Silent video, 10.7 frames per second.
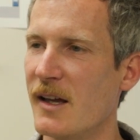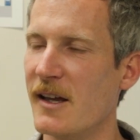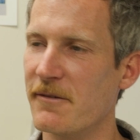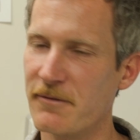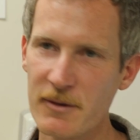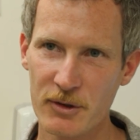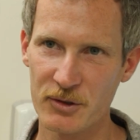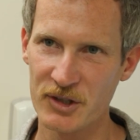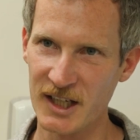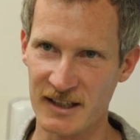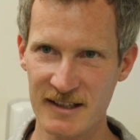If we want to
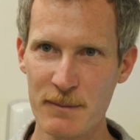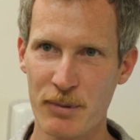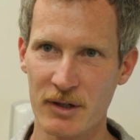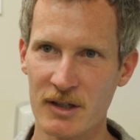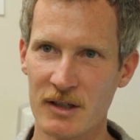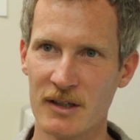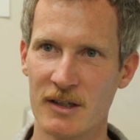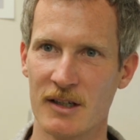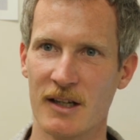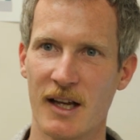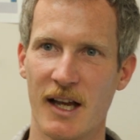dig deeper,
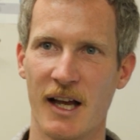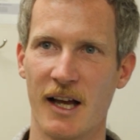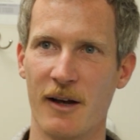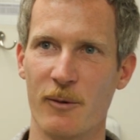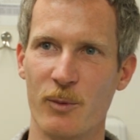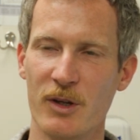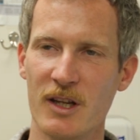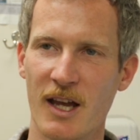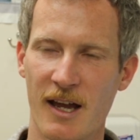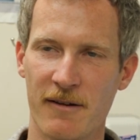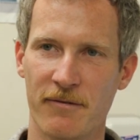we
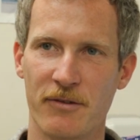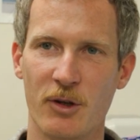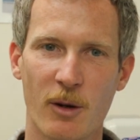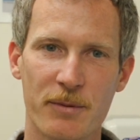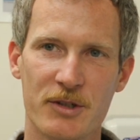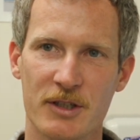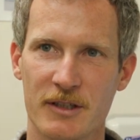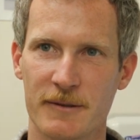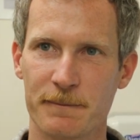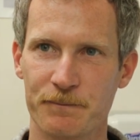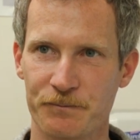have the option